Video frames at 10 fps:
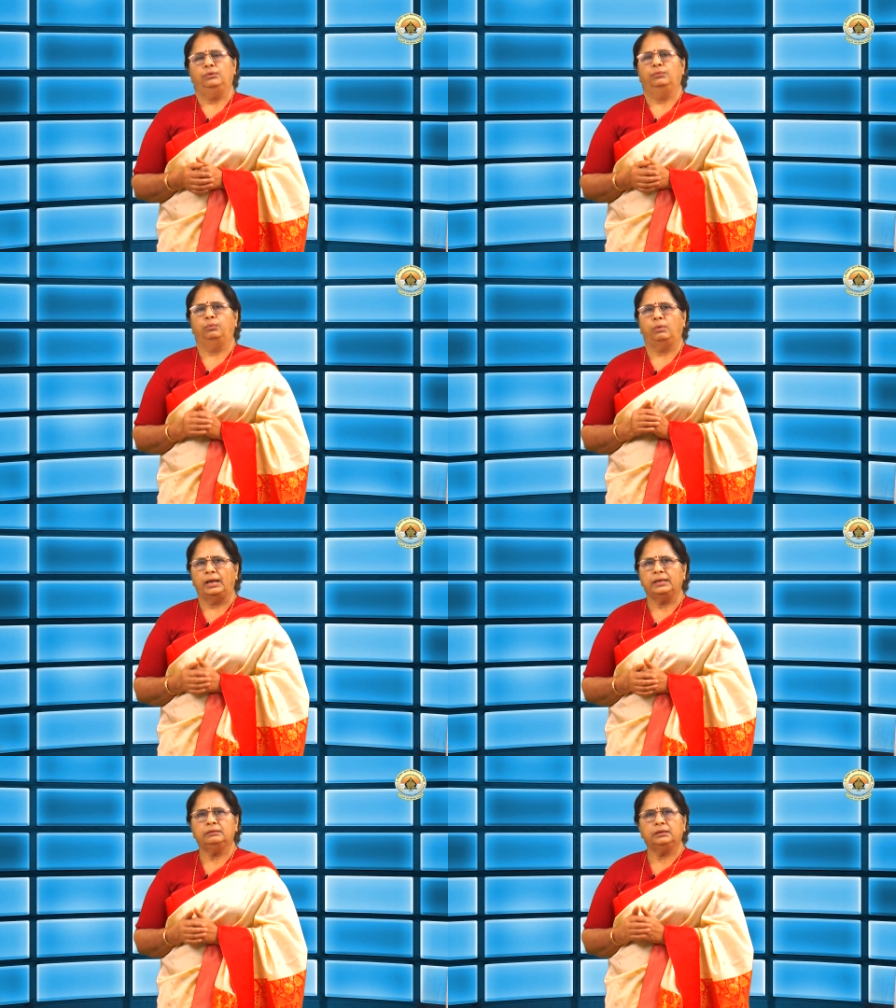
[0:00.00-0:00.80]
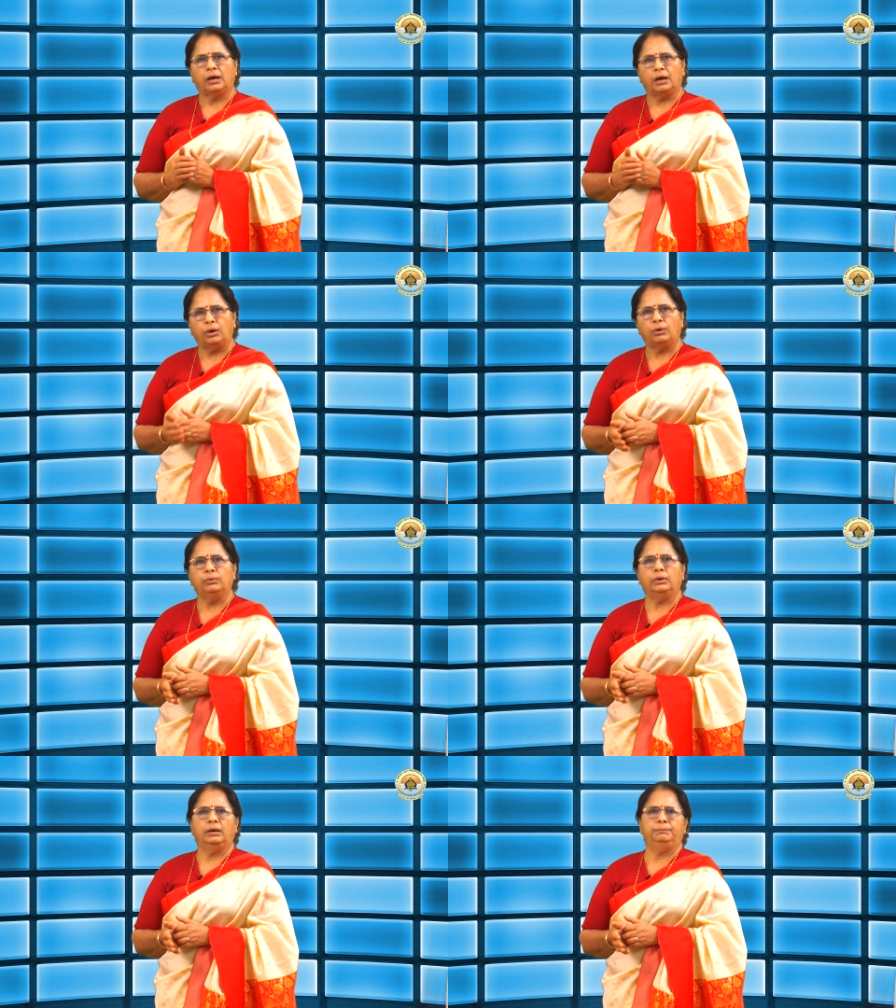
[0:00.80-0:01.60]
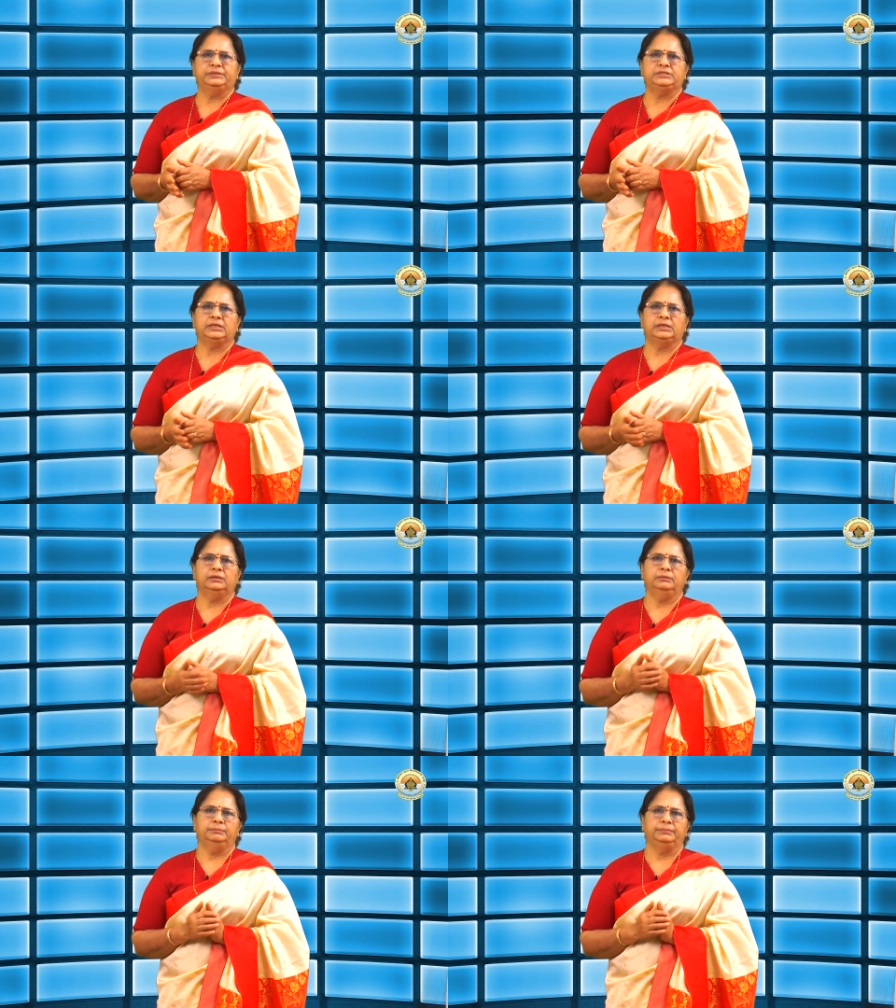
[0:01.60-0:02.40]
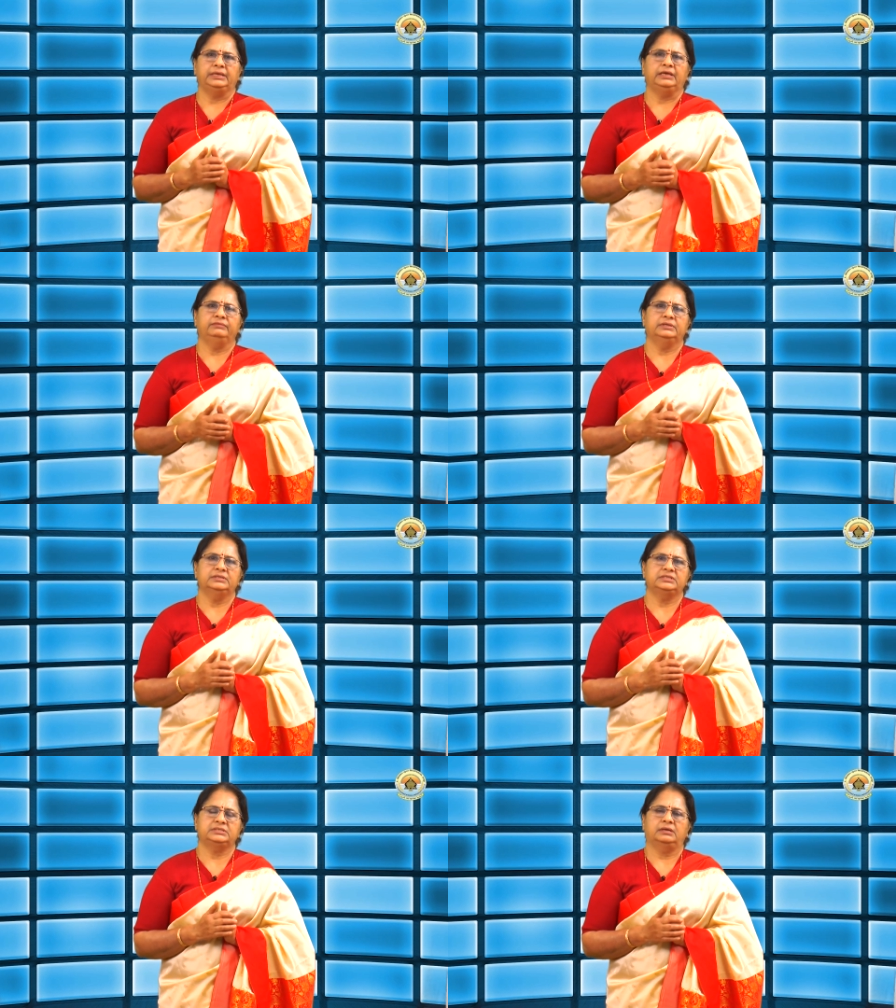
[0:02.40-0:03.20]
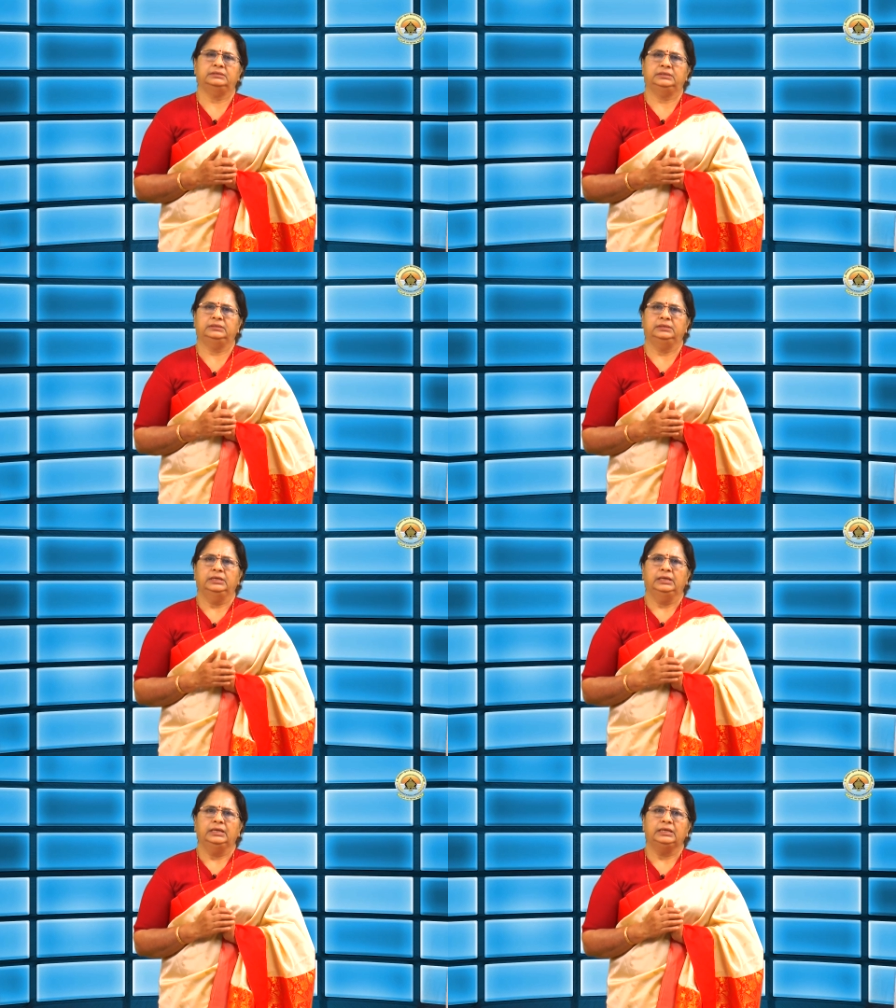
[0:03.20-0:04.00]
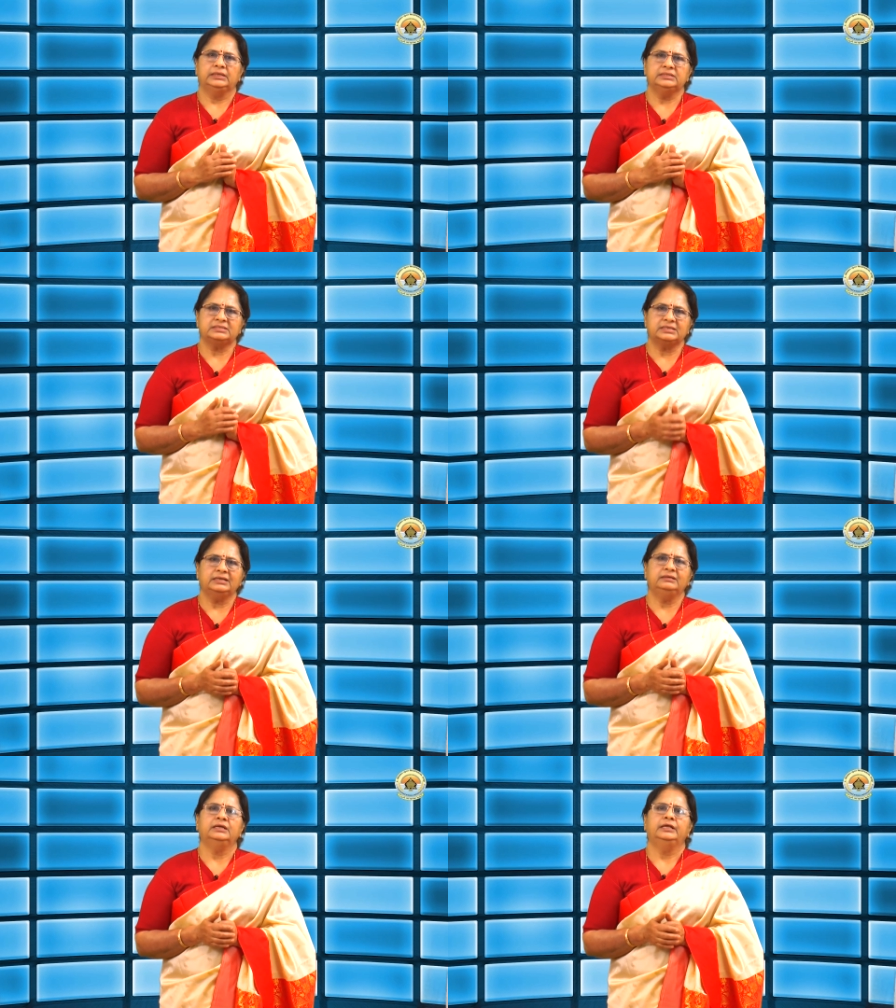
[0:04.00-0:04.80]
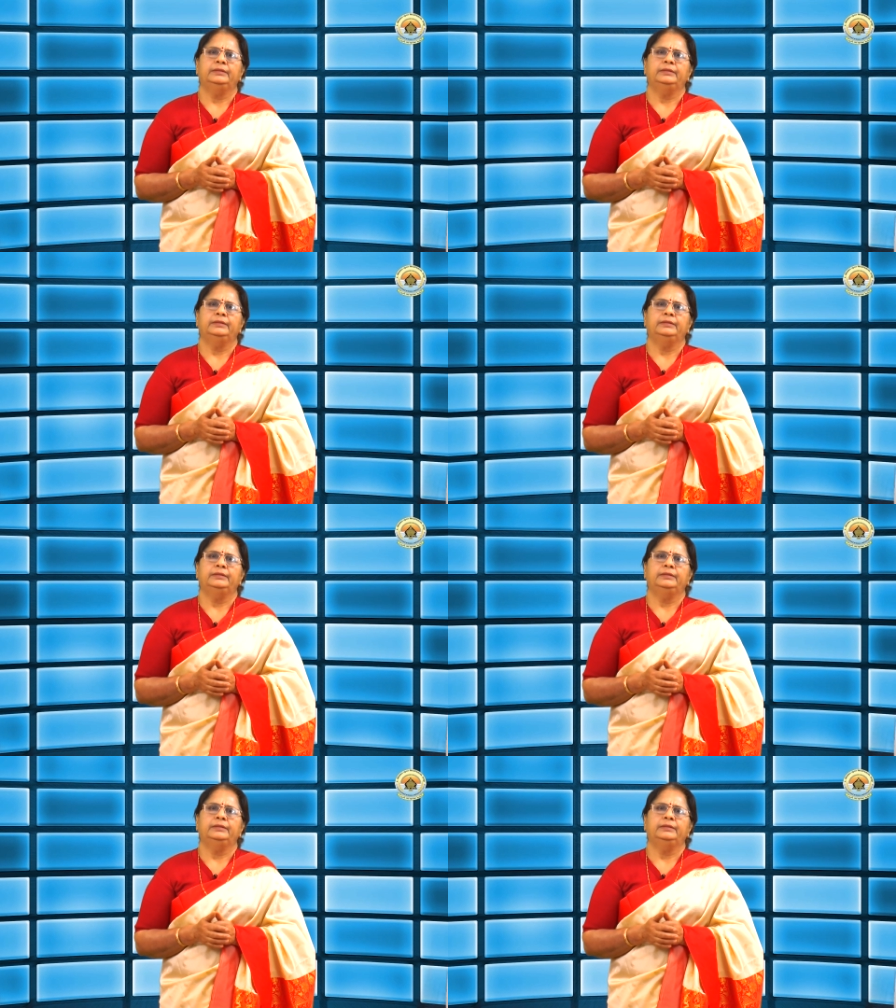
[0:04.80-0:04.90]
why or how a particular behavior started. Instead,